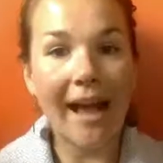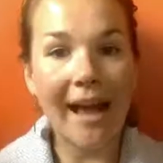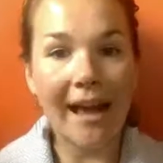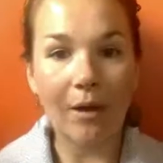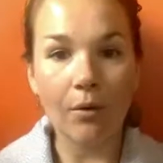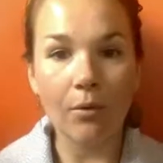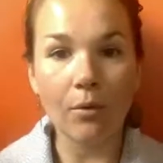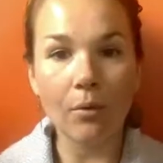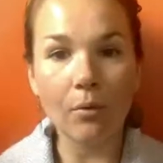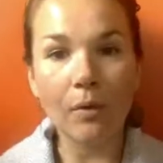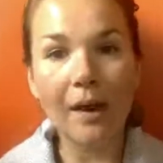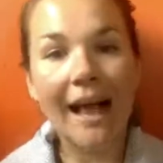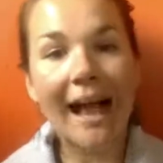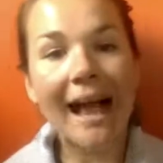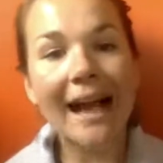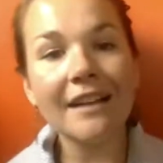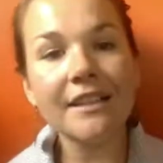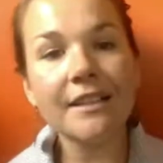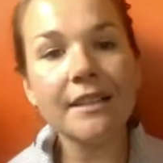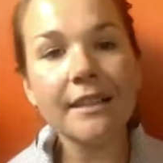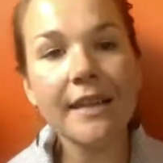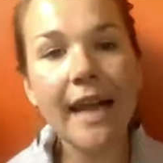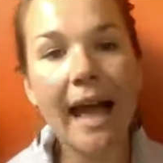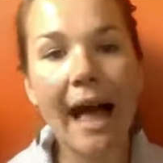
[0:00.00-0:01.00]
out, what
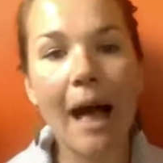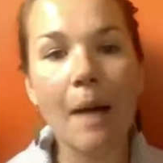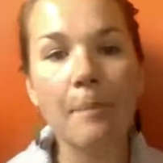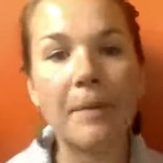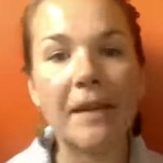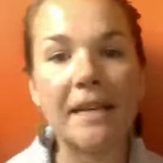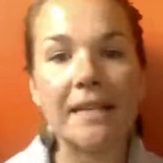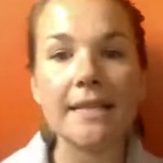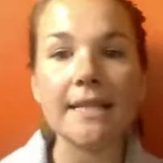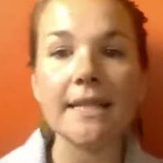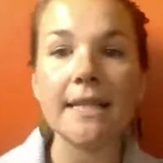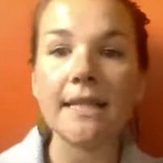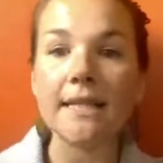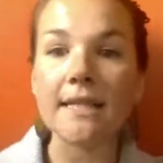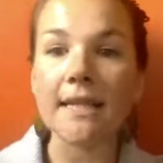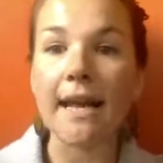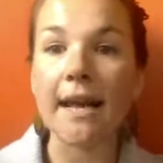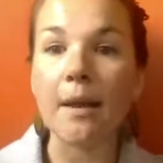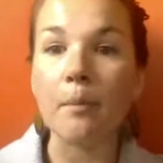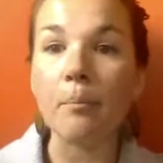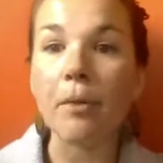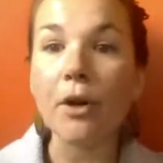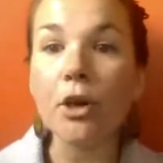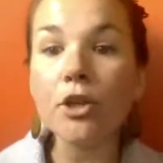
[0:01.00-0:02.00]
actually happens is
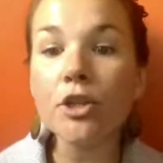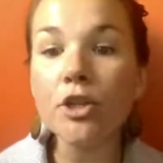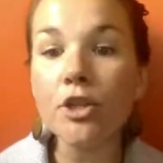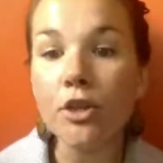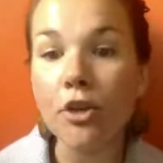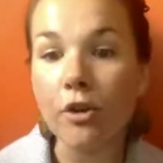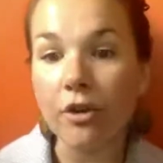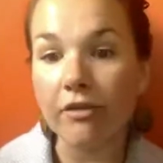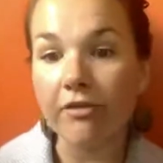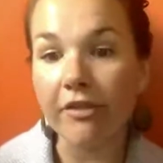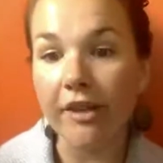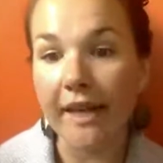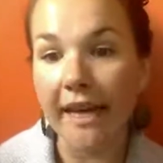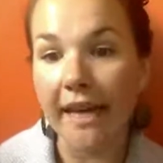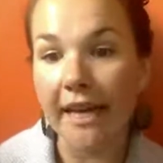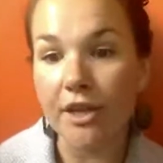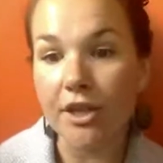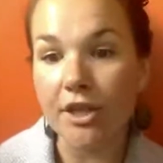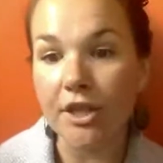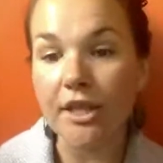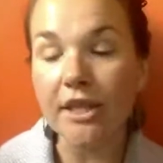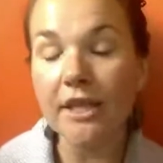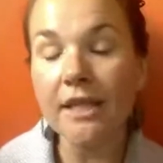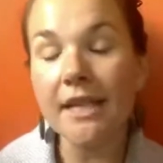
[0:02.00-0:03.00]
a push
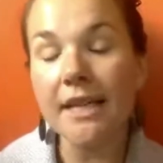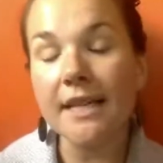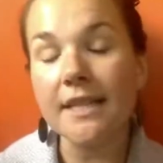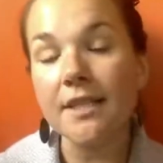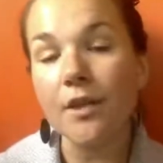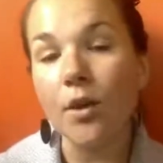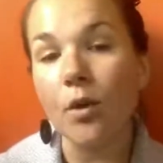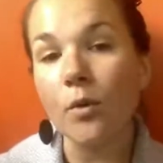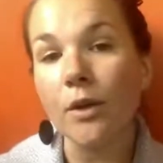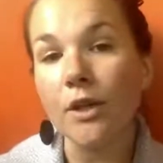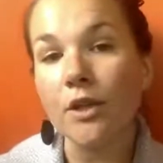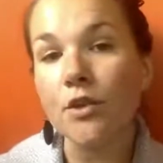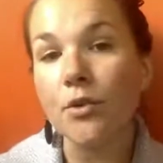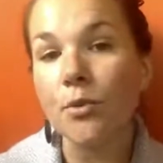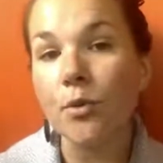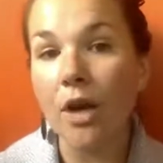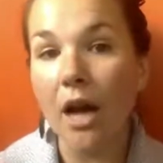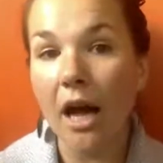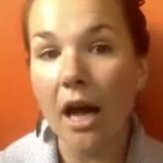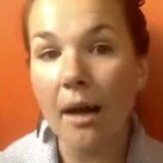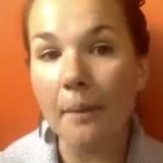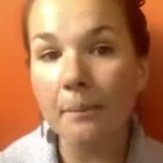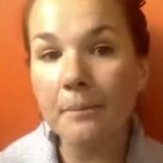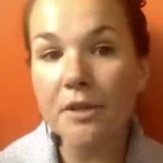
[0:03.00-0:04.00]
notification is going to
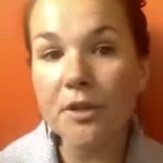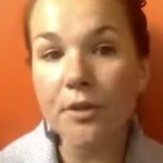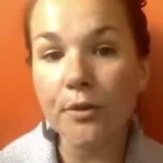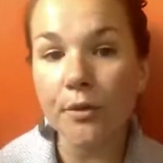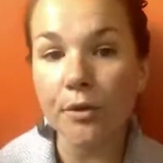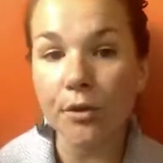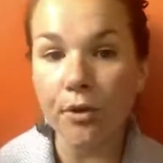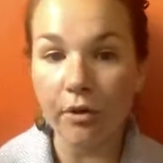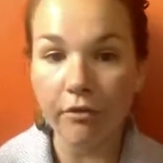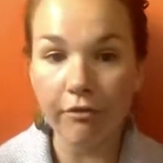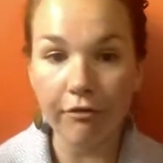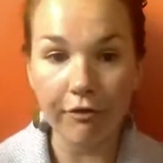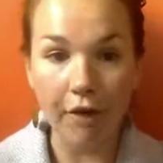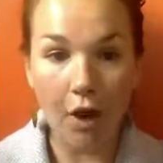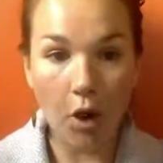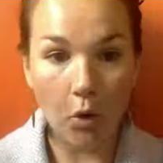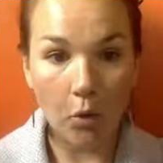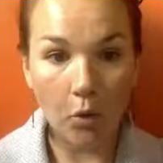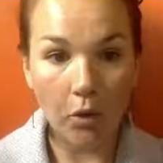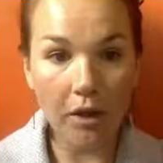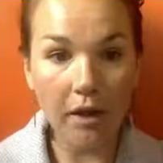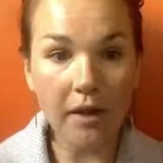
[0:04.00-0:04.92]
come to your phone.